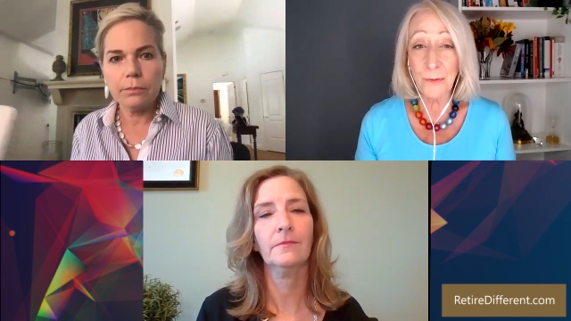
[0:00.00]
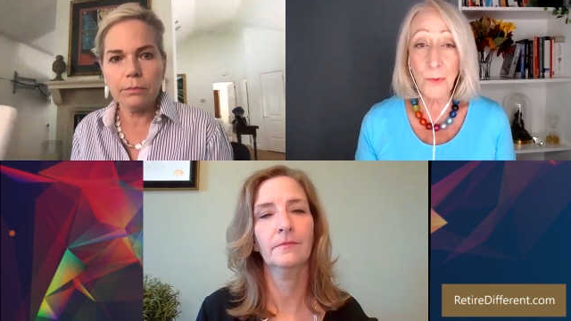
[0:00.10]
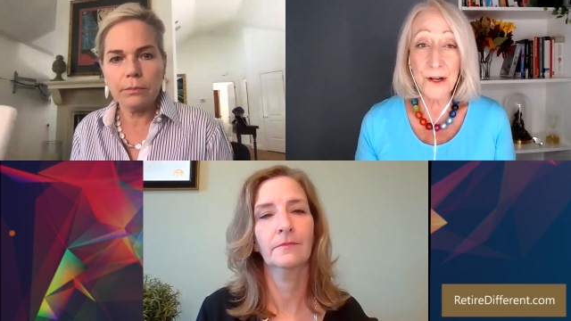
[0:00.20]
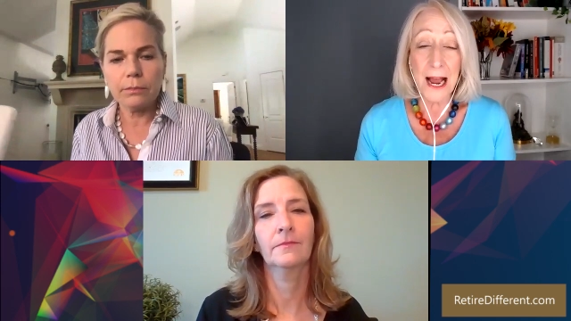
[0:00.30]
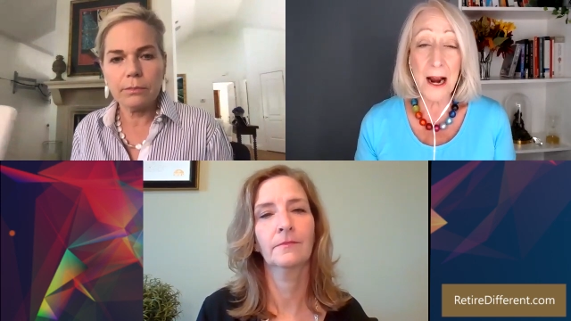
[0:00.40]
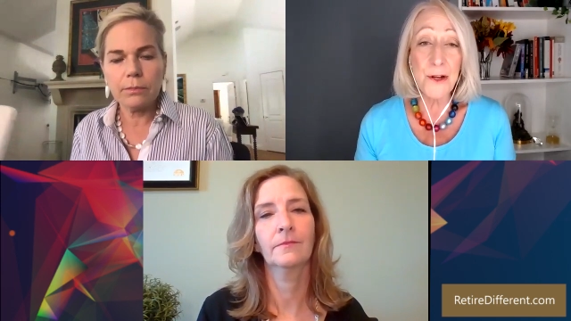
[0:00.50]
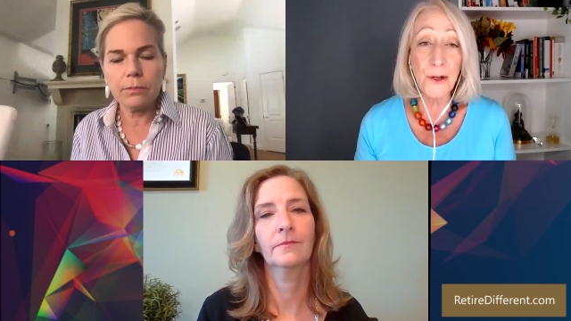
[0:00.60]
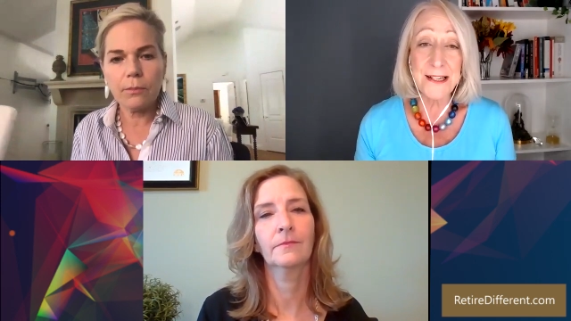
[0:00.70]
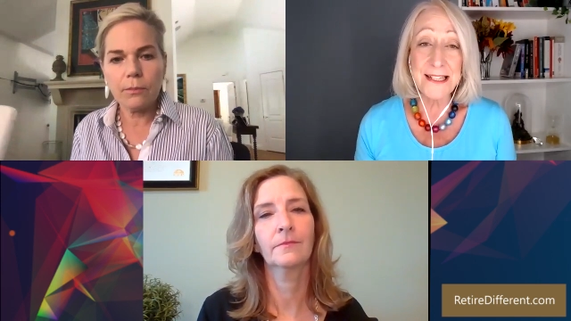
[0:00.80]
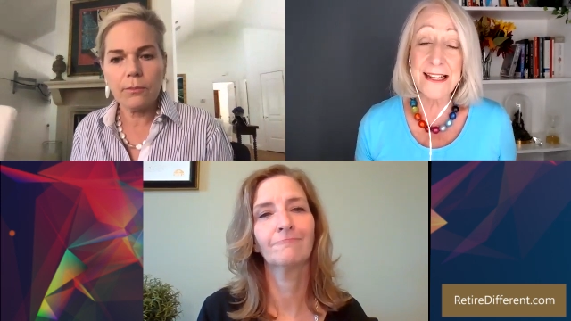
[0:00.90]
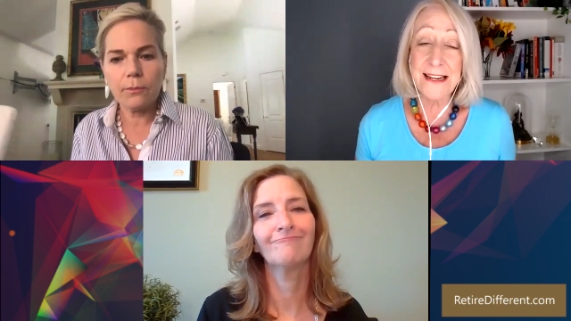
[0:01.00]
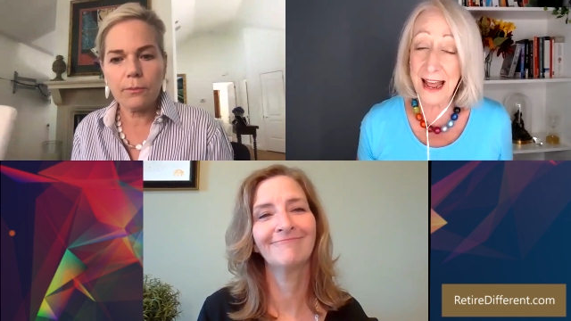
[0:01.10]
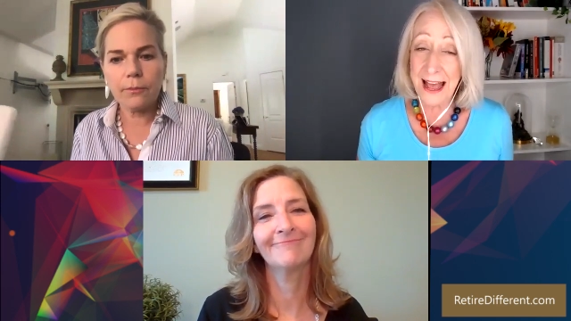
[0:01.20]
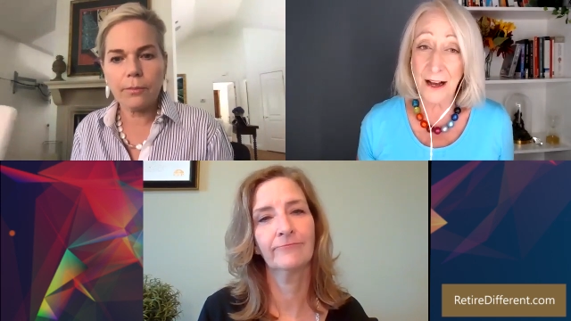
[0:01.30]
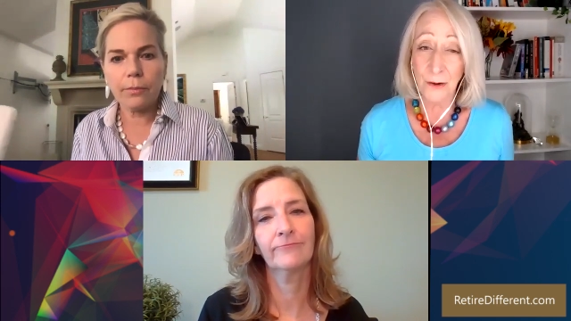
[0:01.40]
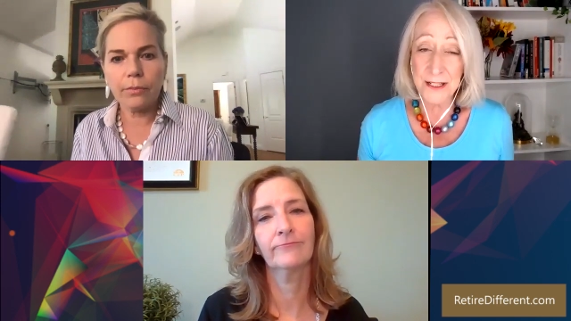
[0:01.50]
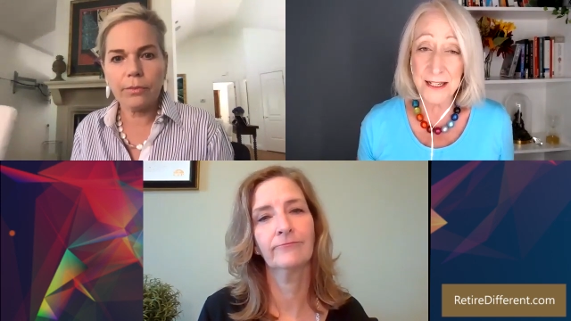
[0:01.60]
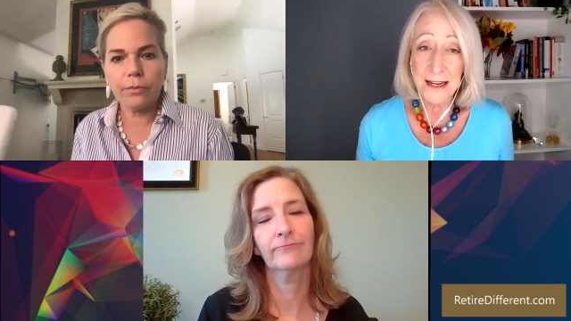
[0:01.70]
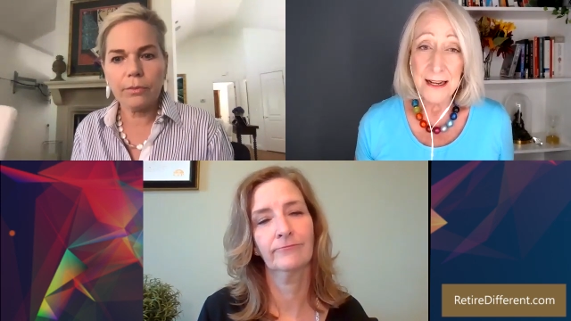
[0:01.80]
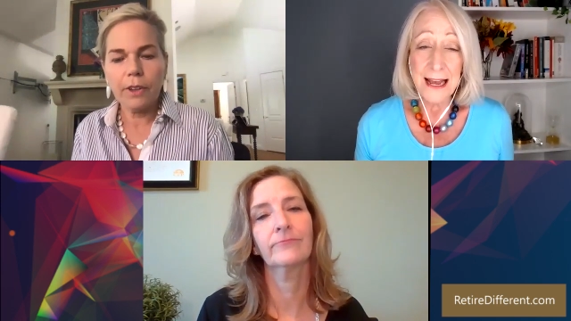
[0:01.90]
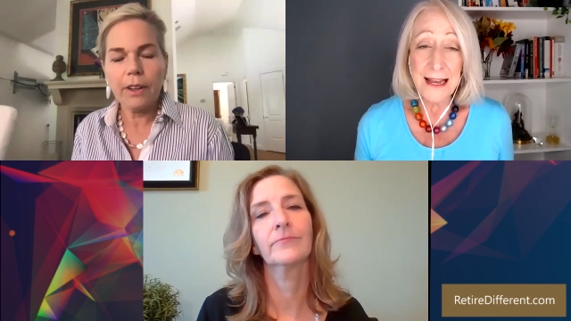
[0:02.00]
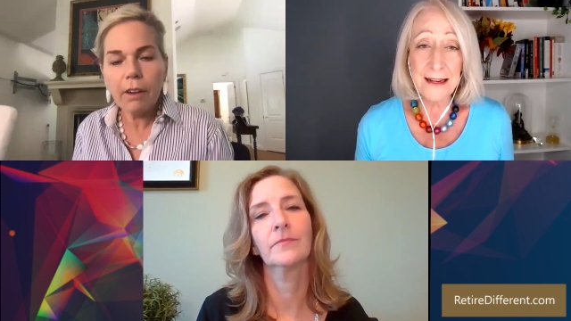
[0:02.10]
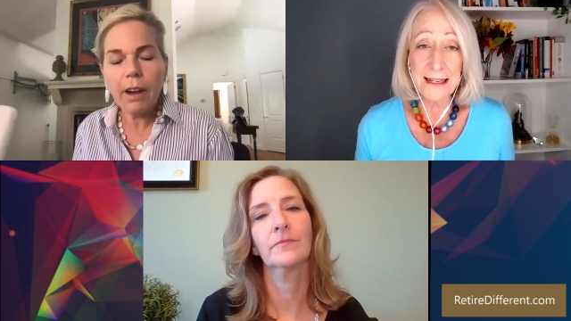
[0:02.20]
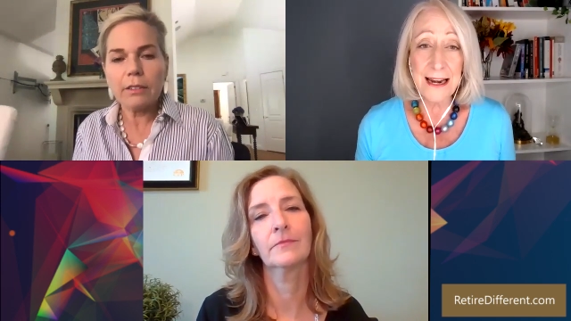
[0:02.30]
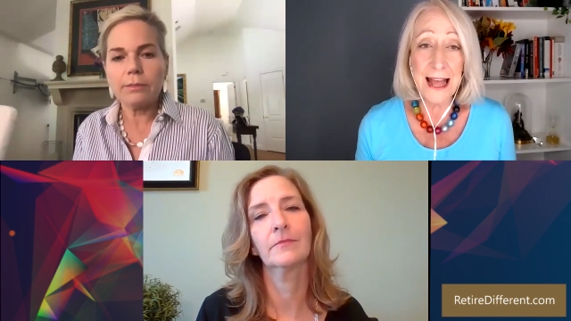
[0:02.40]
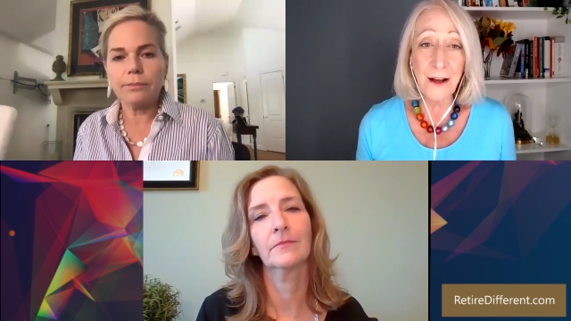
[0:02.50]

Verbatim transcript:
Speaker 1: what, how are you going to get it out and right.